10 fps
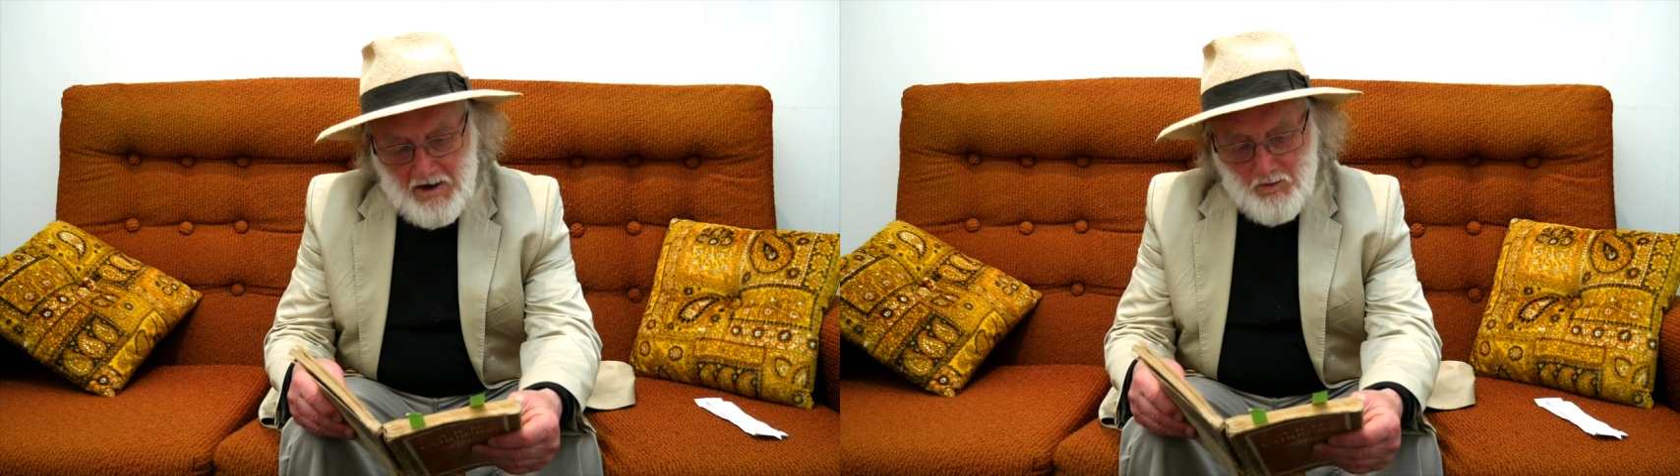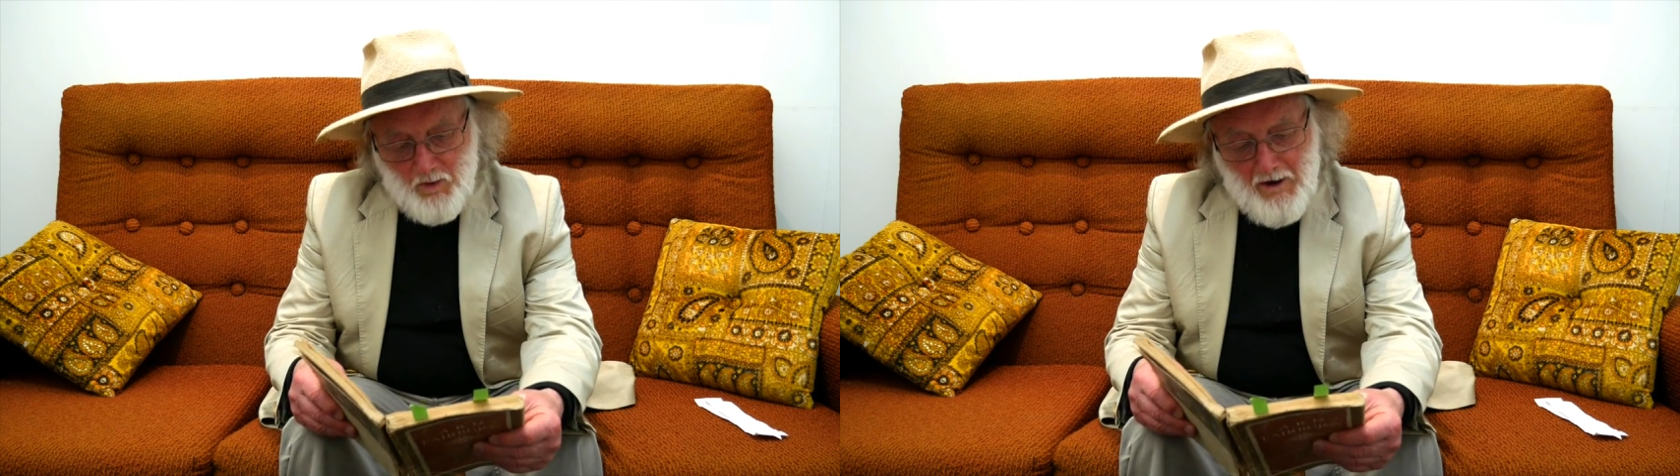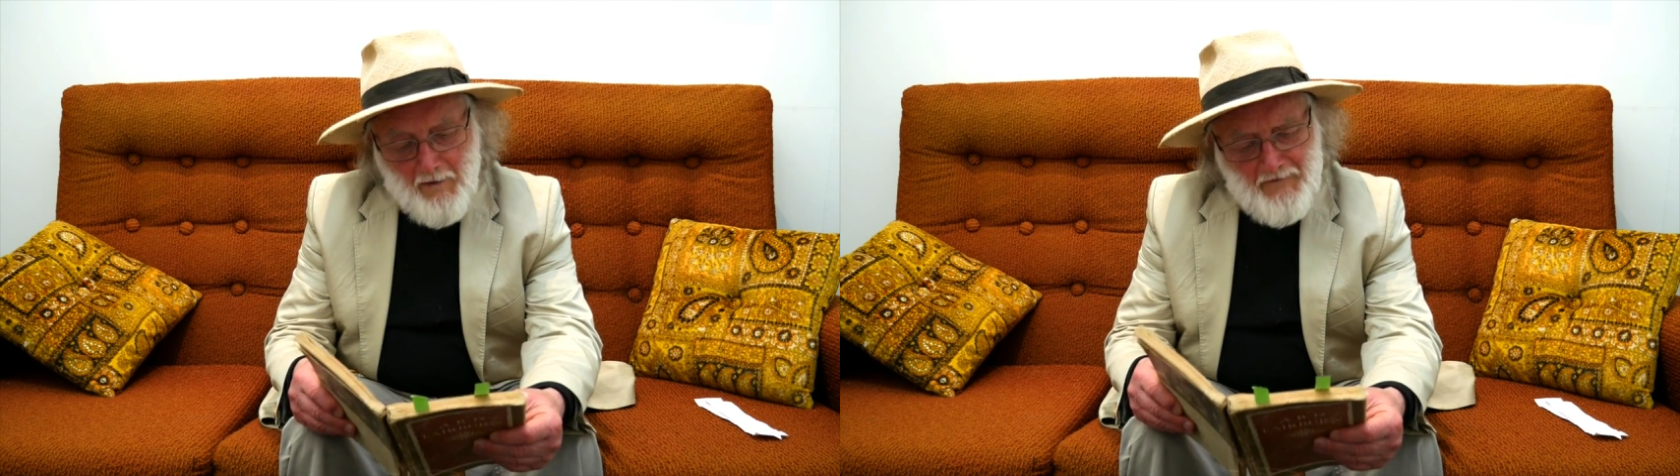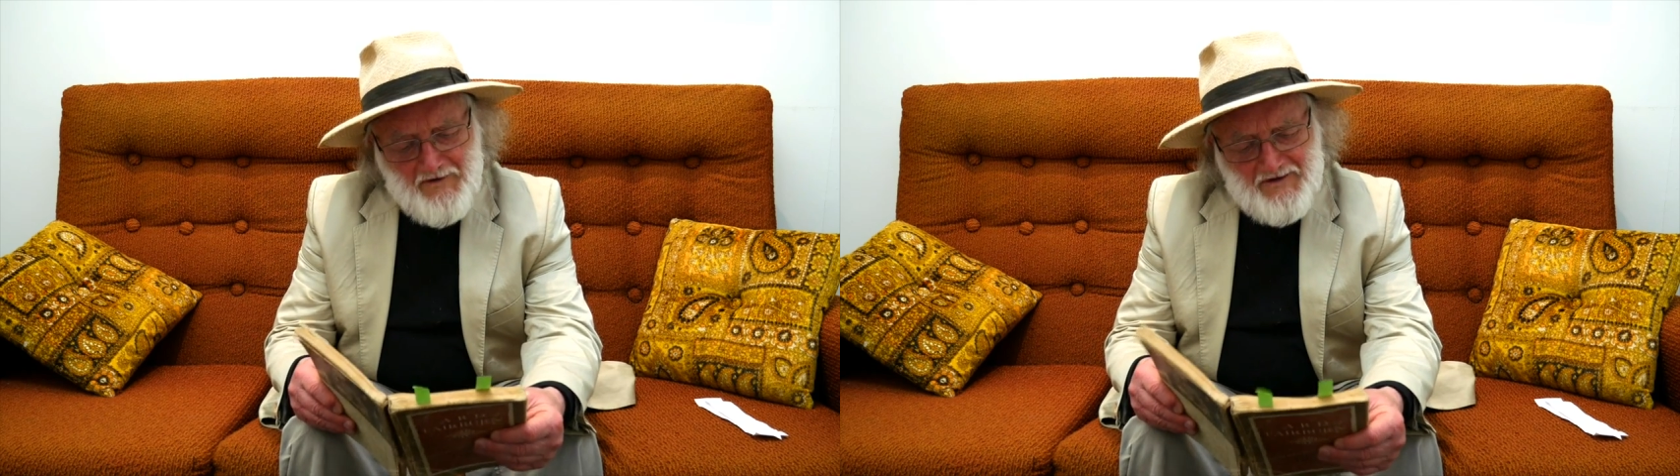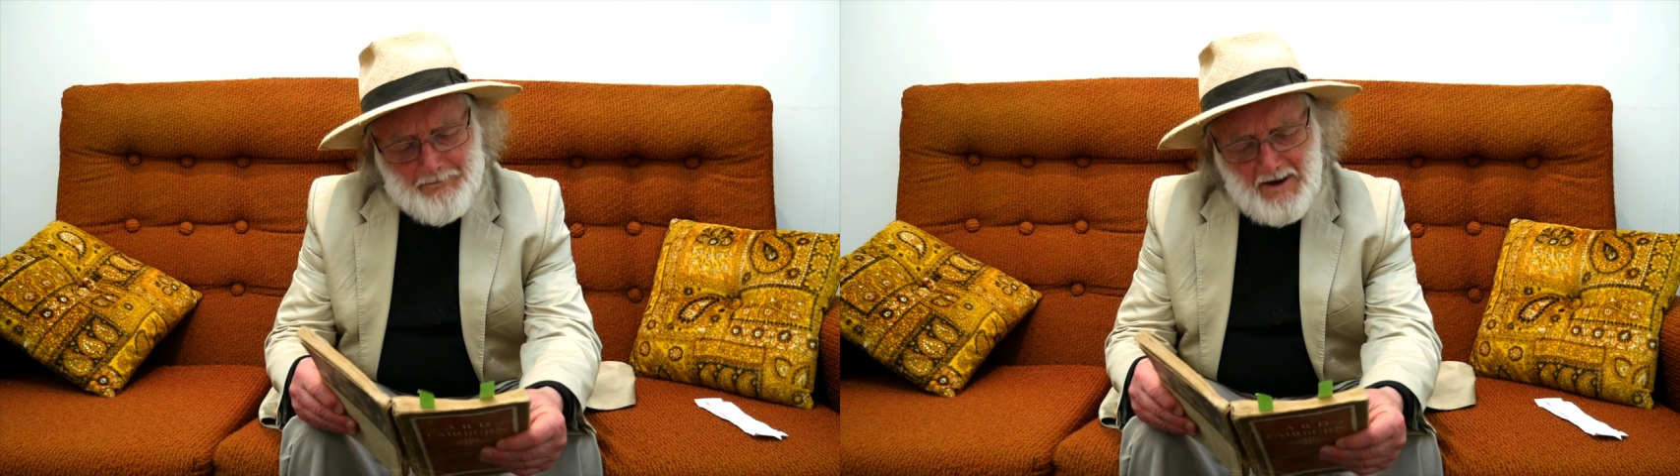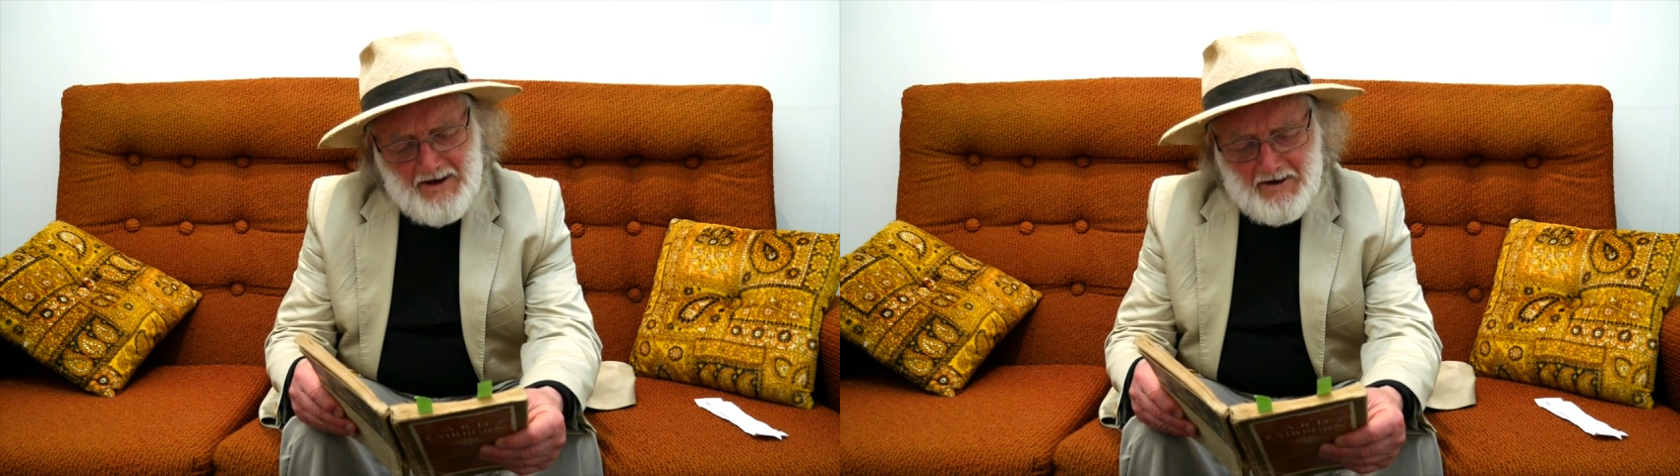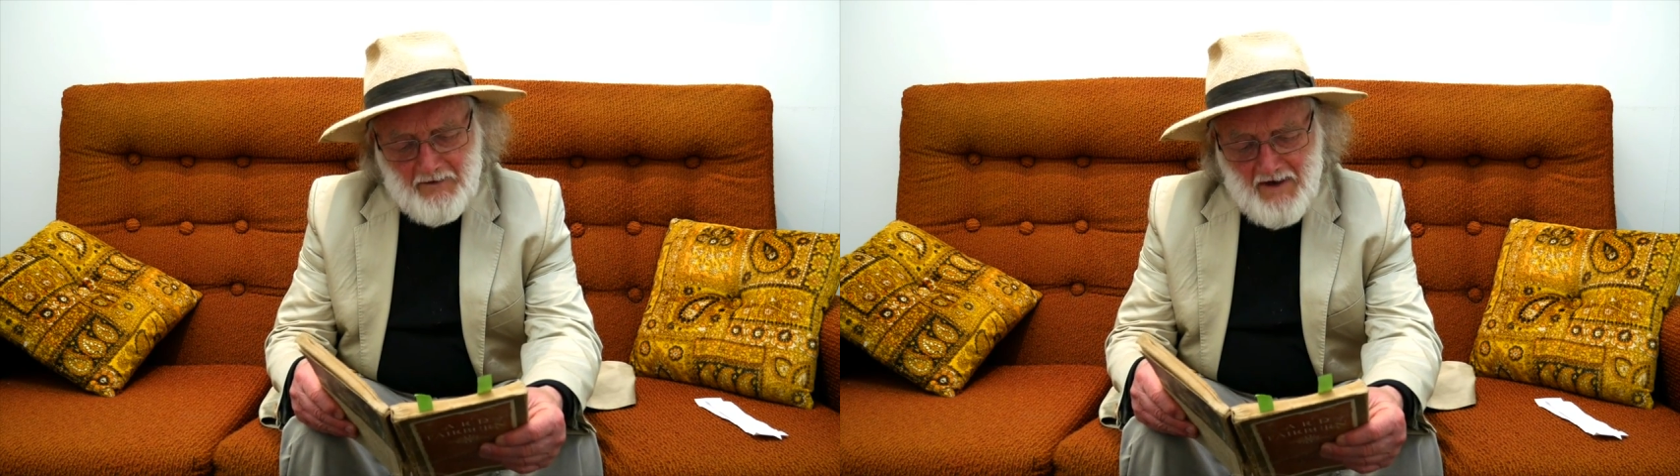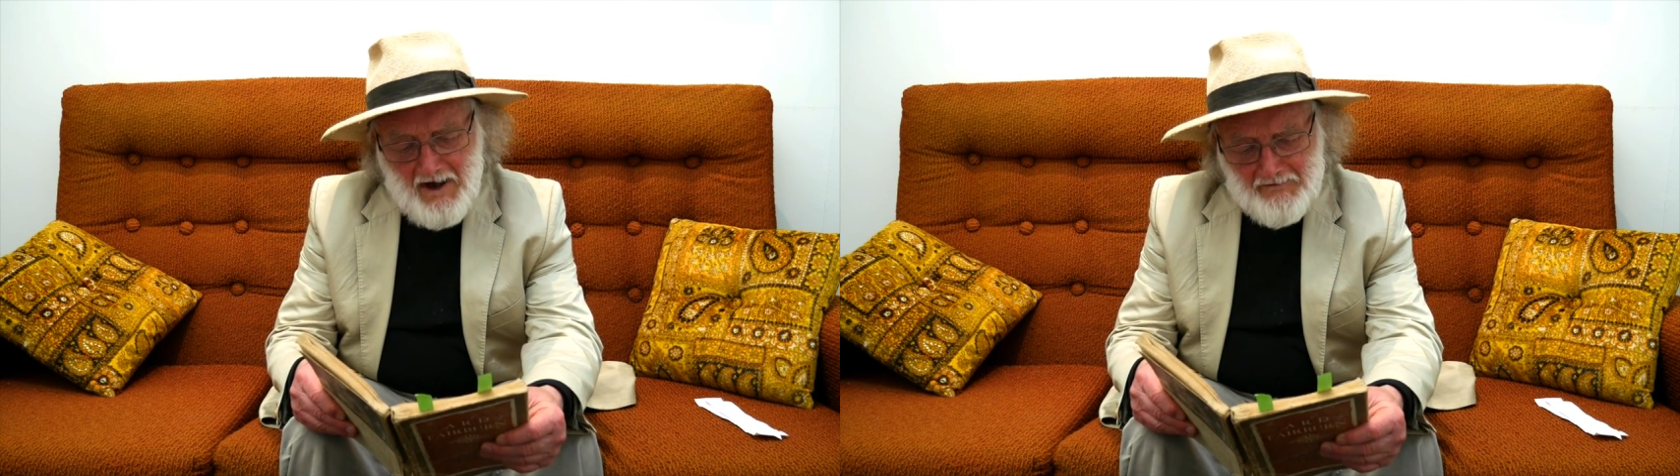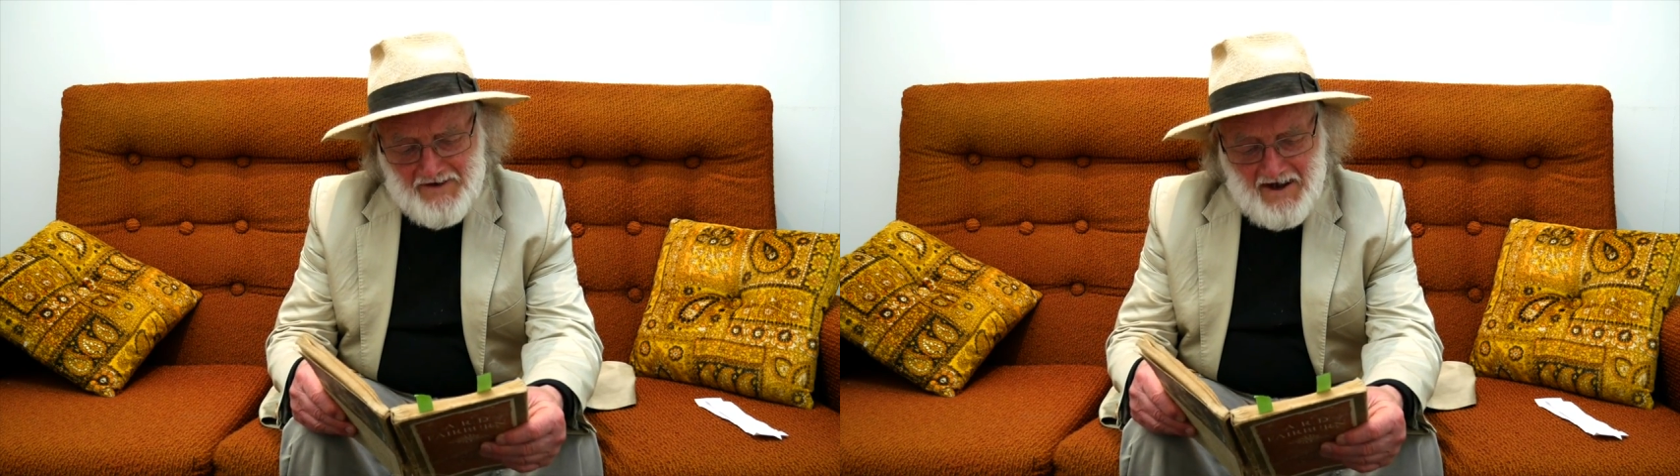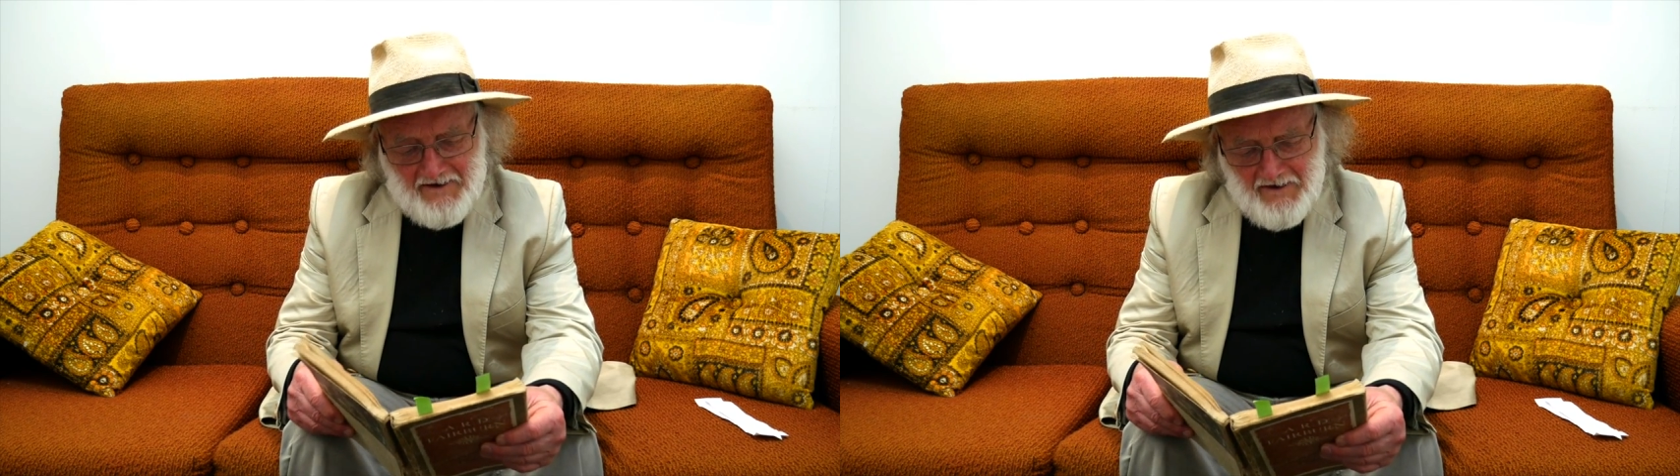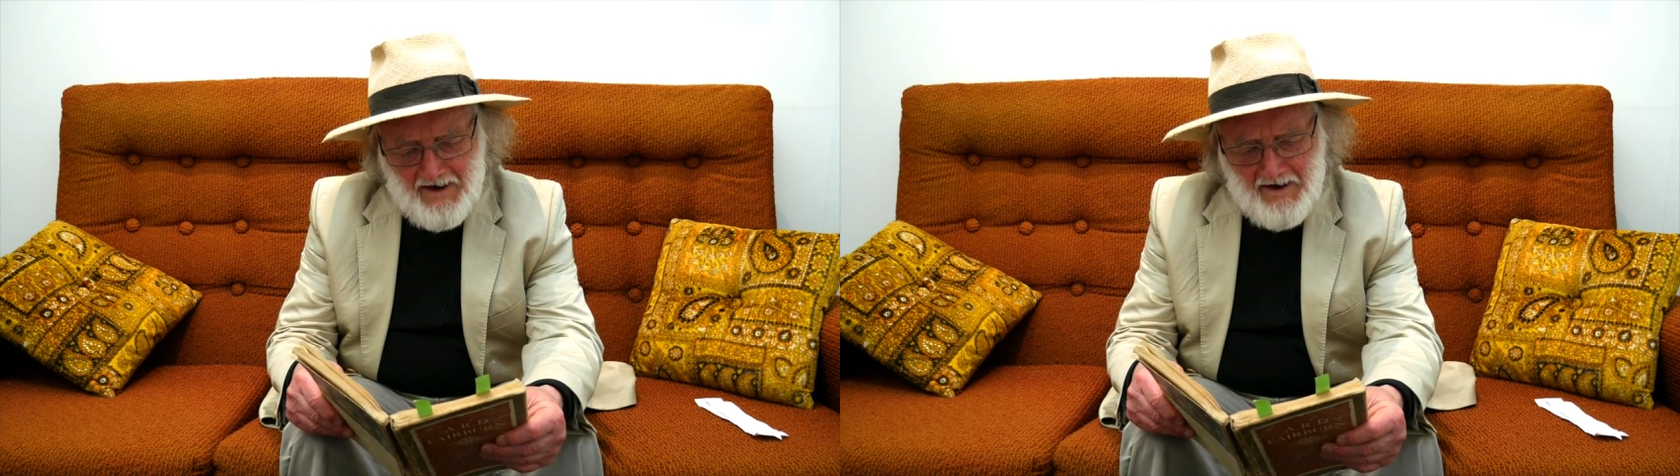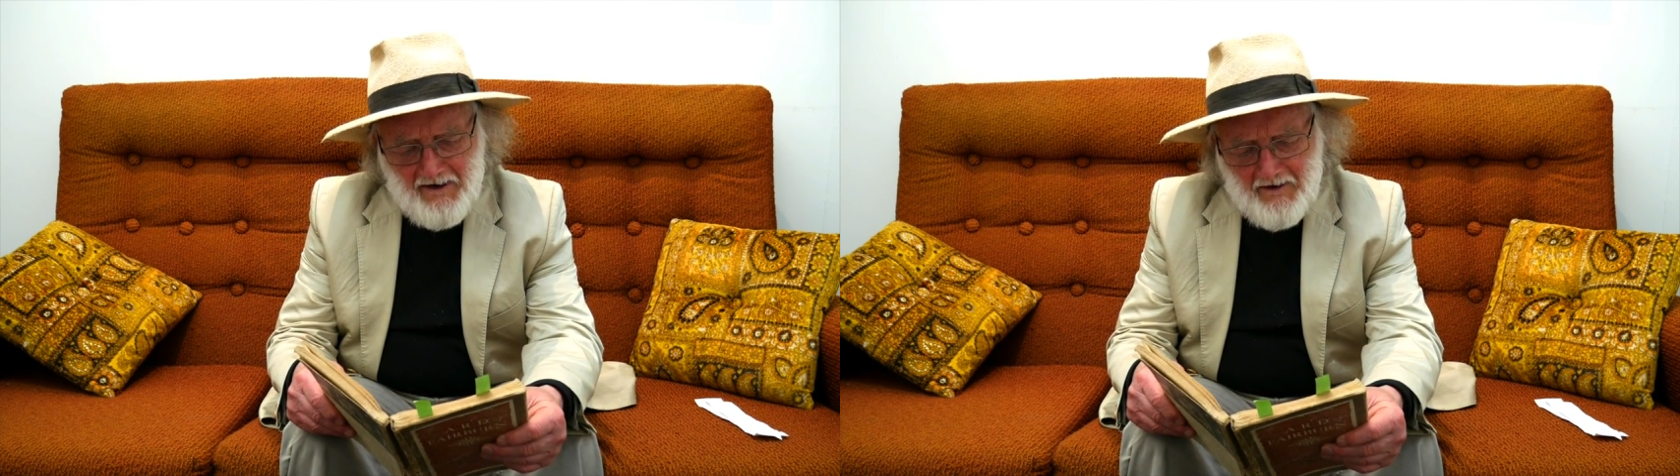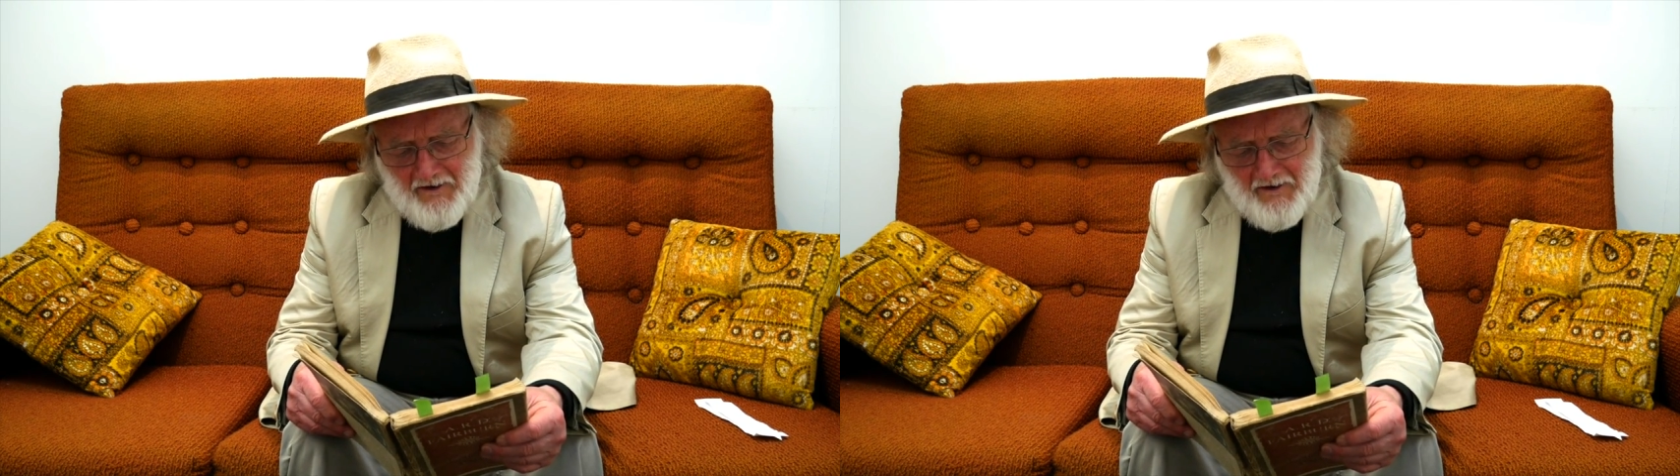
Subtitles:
We often speak of our technique